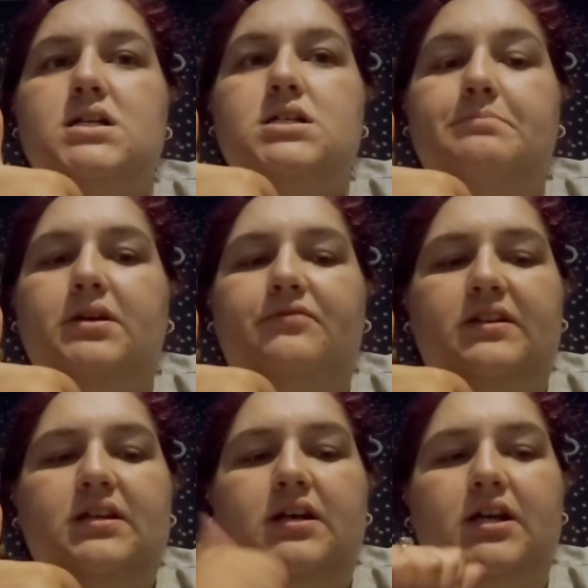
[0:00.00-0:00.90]

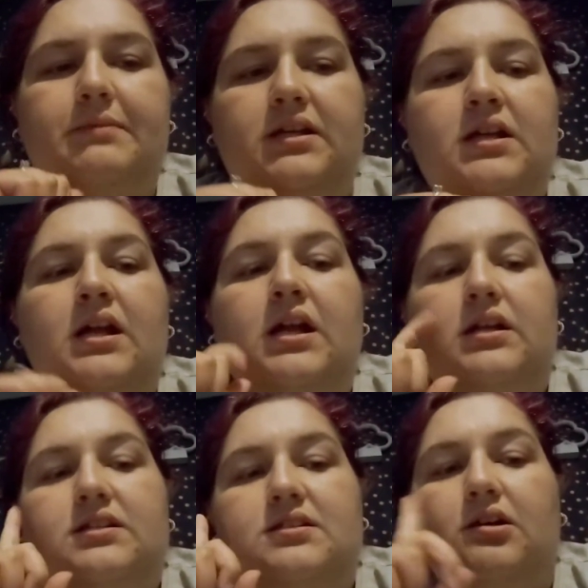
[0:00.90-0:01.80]
perfect timing.
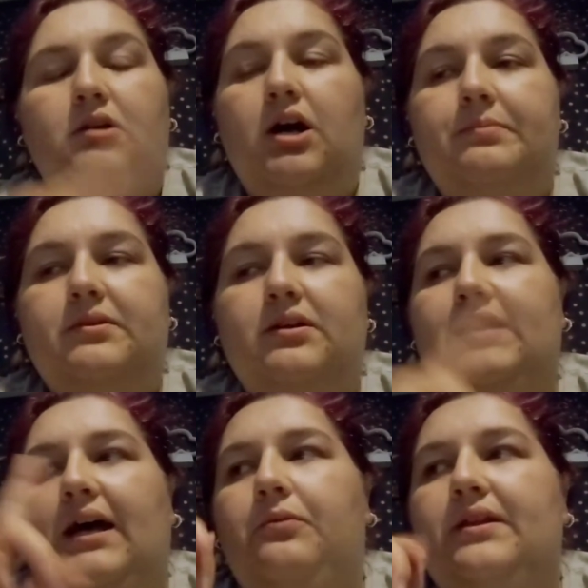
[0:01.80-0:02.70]
So hopped on
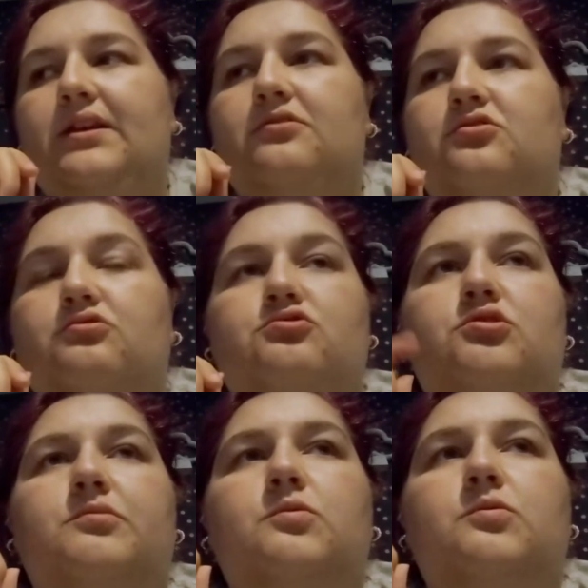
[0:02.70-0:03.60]
that, went out to
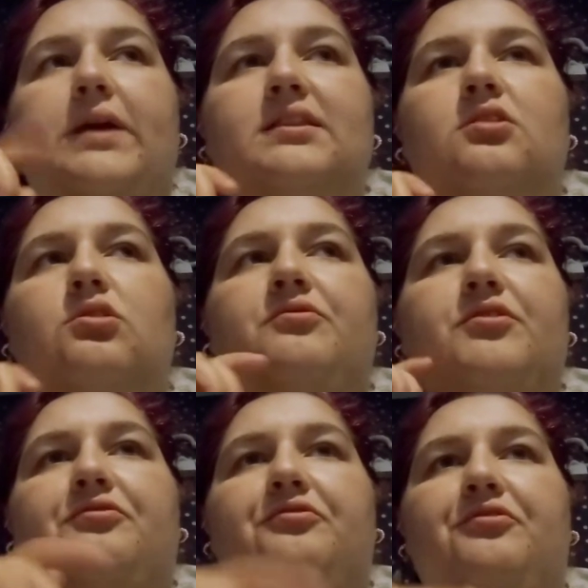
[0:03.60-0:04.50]
Dundrum, went to look for
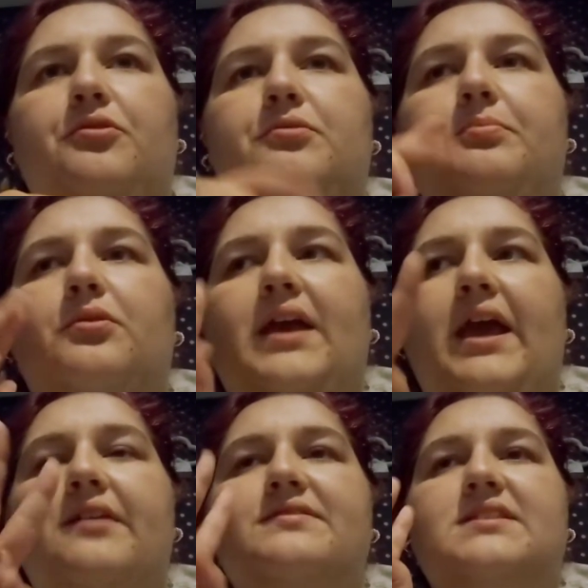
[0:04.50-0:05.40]
food, but
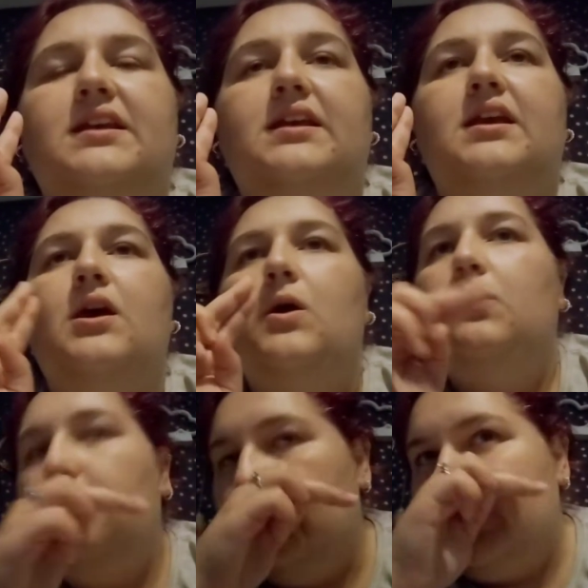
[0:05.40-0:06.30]
KFC
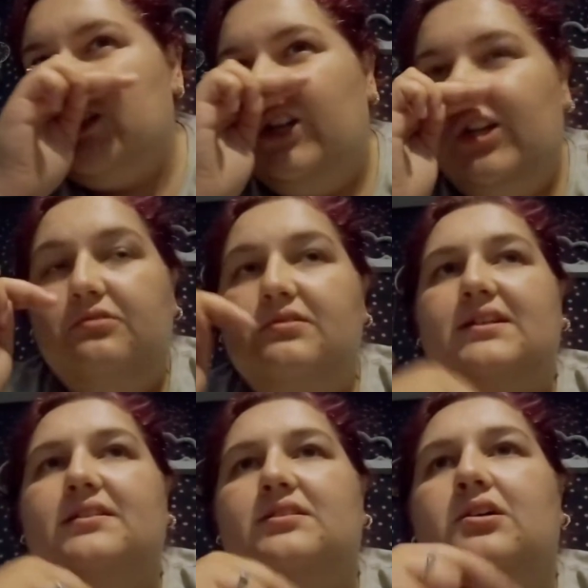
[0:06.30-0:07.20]
was closed
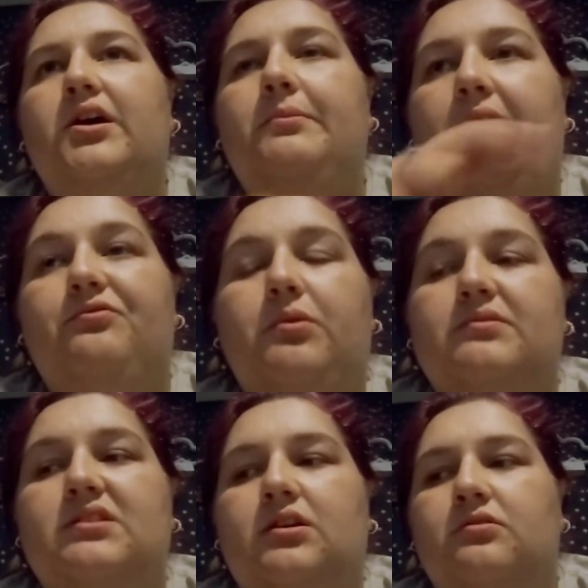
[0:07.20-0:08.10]
at the time, everywhere
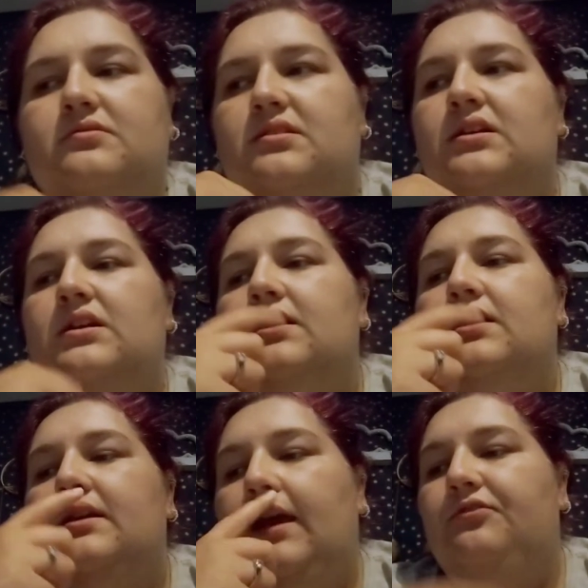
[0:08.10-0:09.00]
was closed.
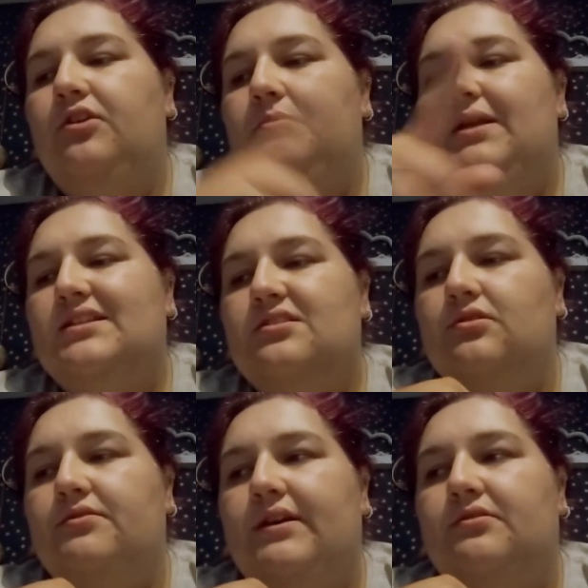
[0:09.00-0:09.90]
Gave it a few minutes,
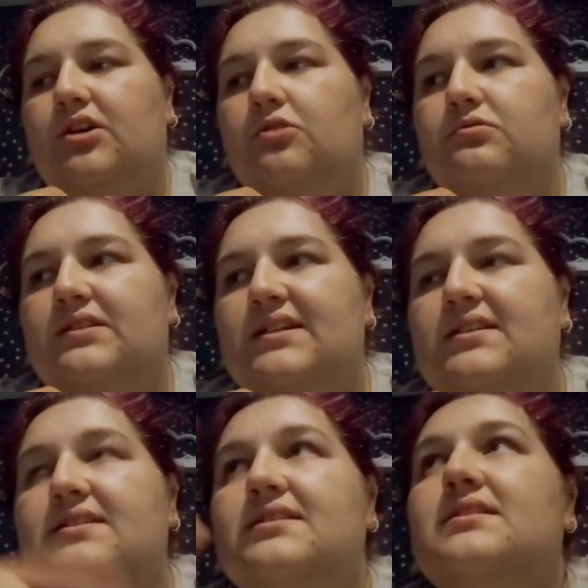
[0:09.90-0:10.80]
looked around Golden
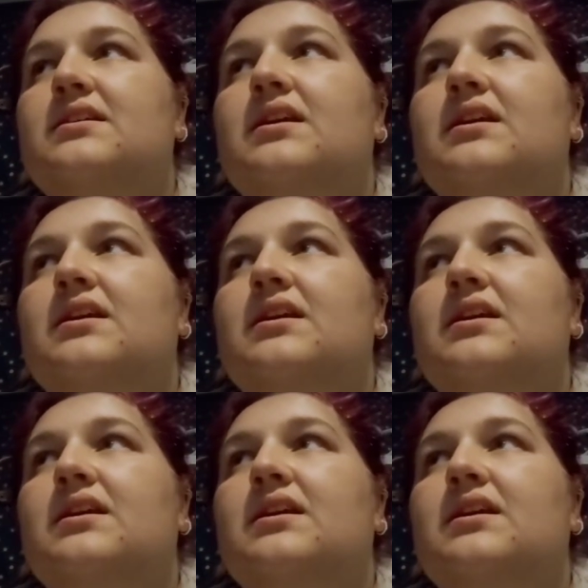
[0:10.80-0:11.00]
Discs.